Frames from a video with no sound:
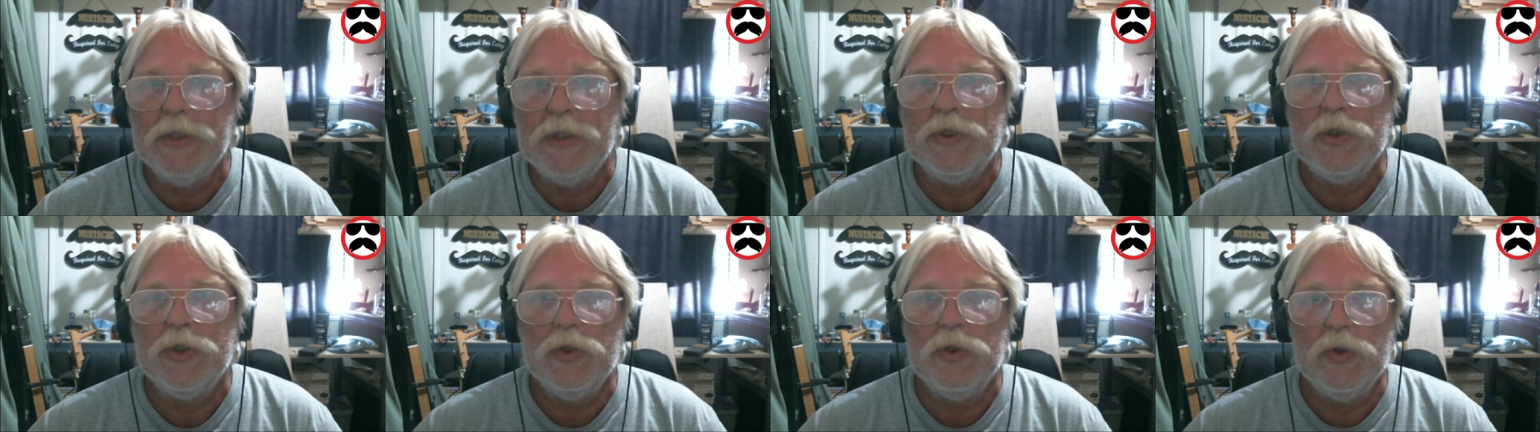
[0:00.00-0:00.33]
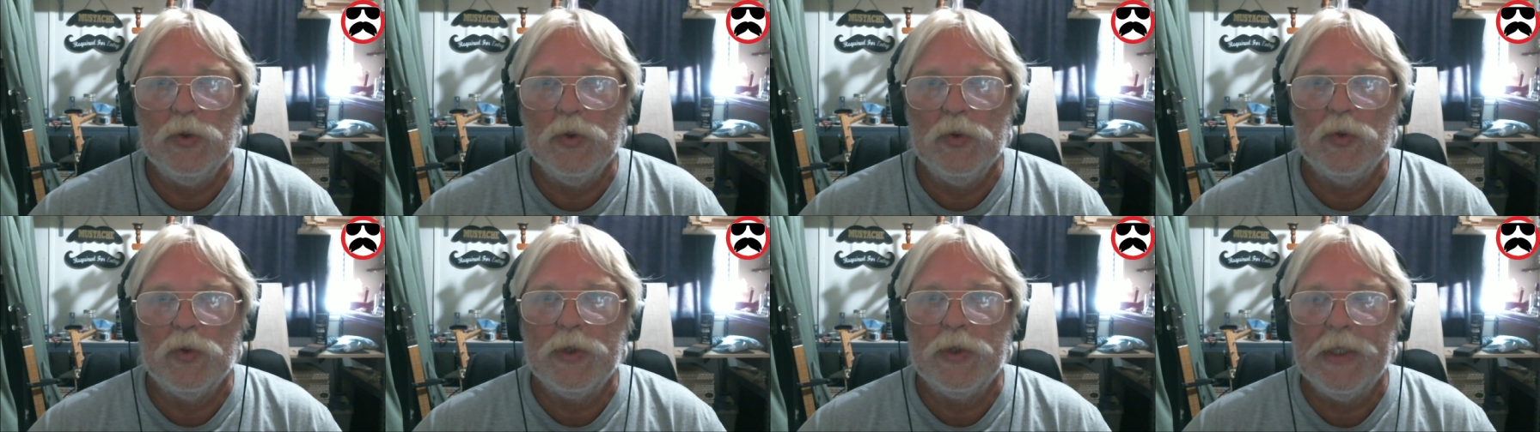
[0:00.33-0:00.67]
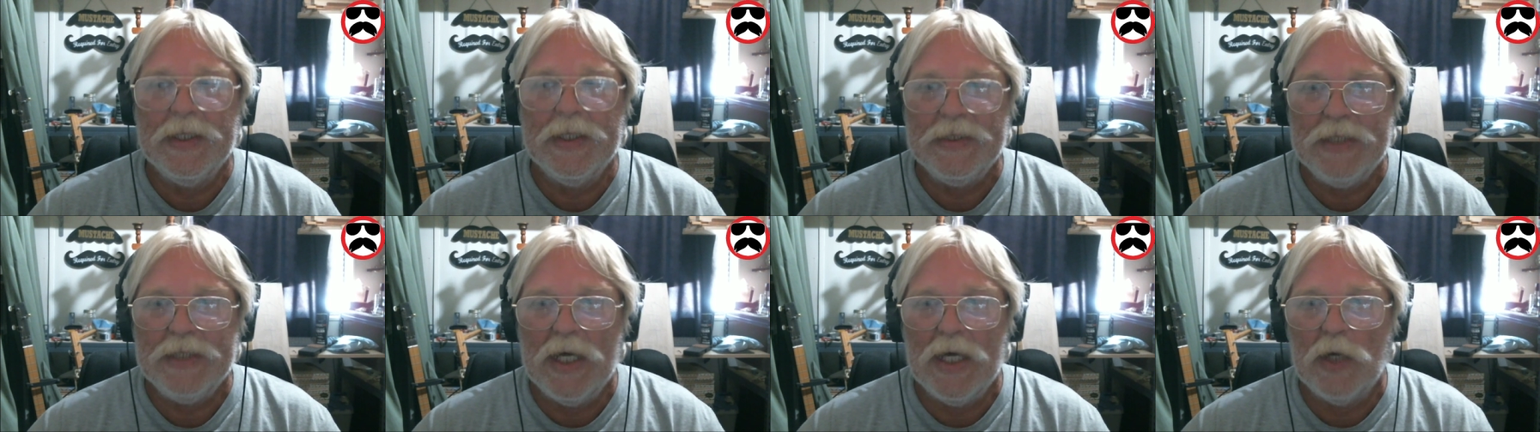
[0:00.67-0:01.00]
to
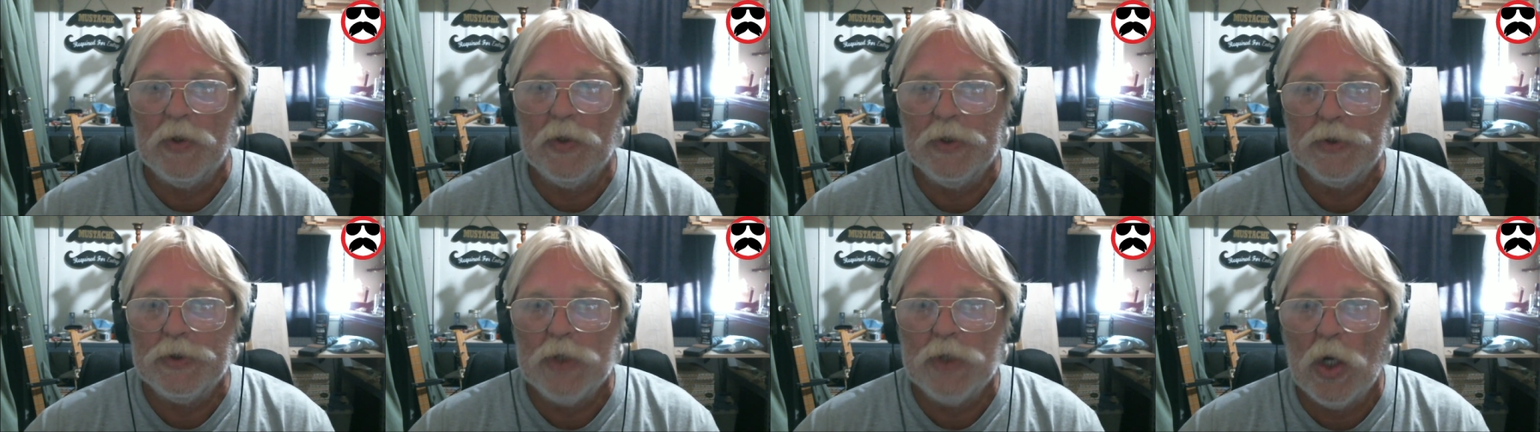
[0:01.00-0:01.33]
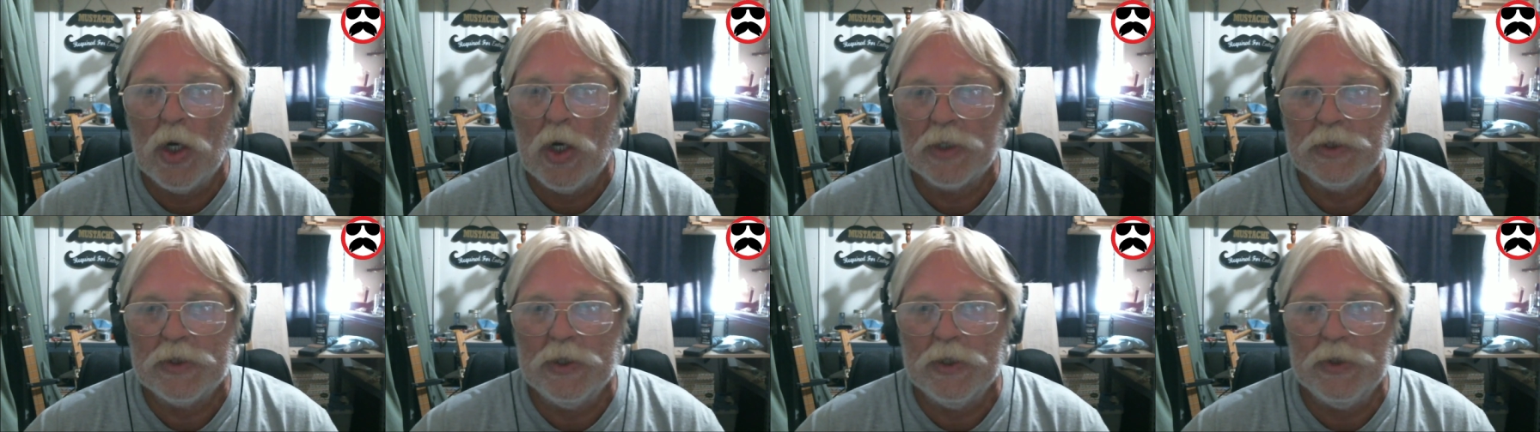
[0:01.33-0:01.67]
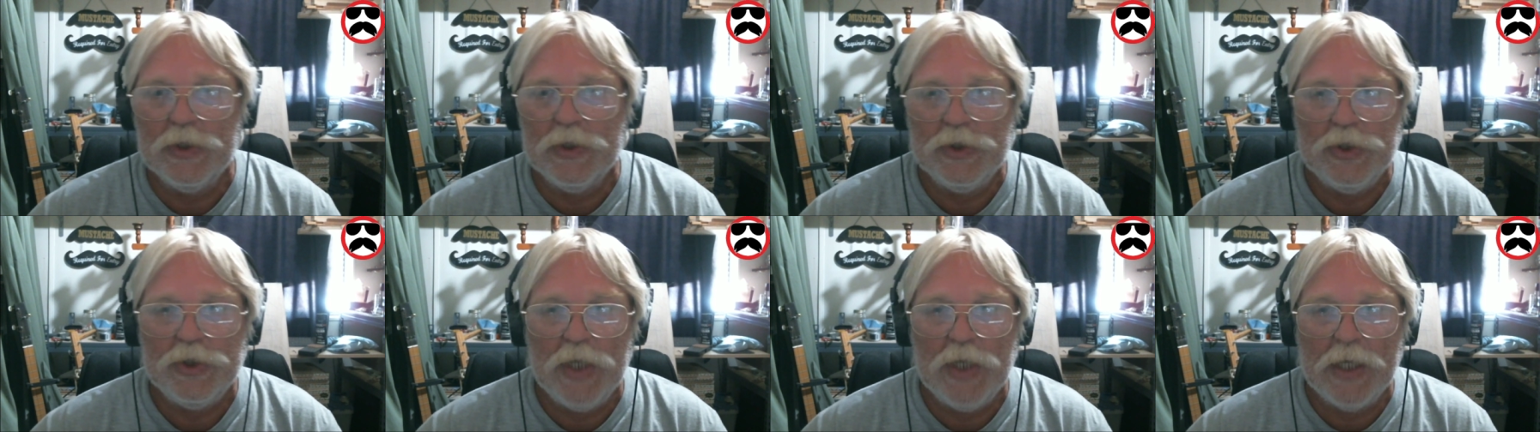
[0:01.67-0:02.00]
get down and talk to
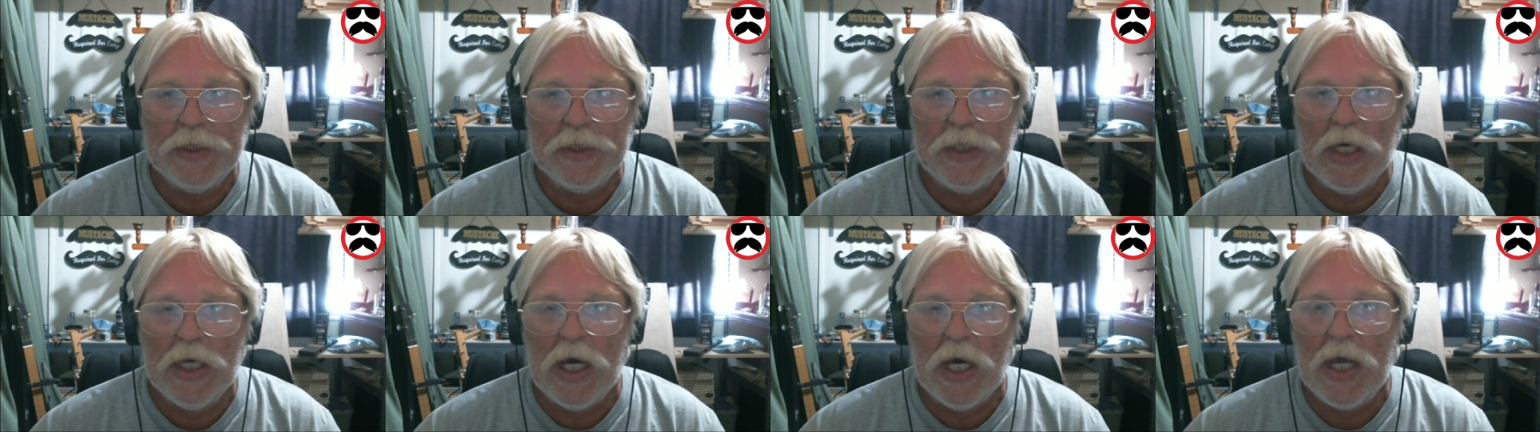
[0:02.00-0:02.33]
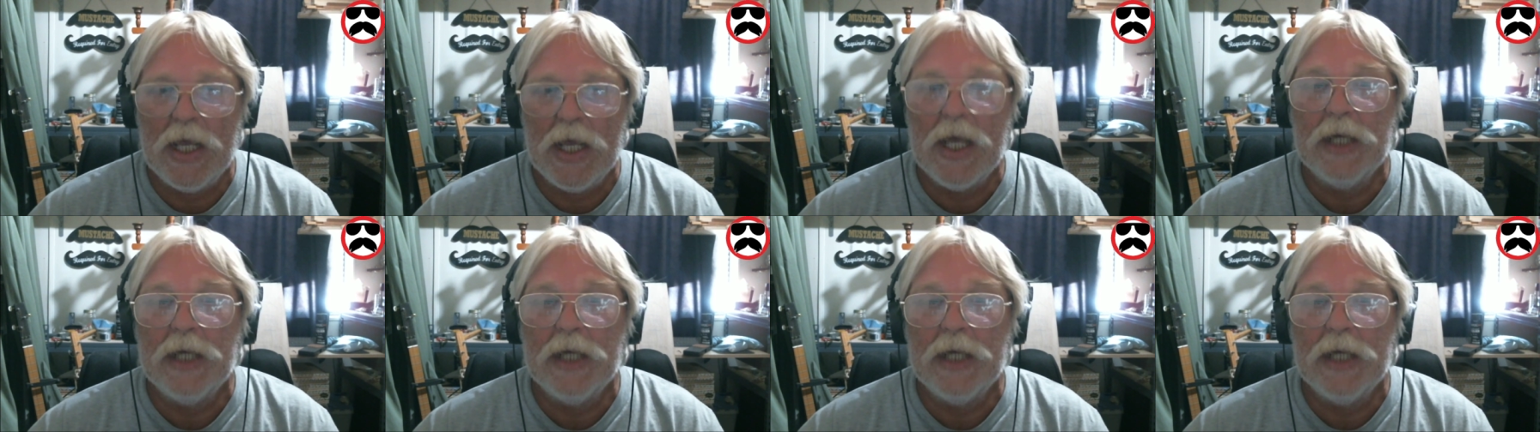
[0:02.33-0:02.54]
the shed guy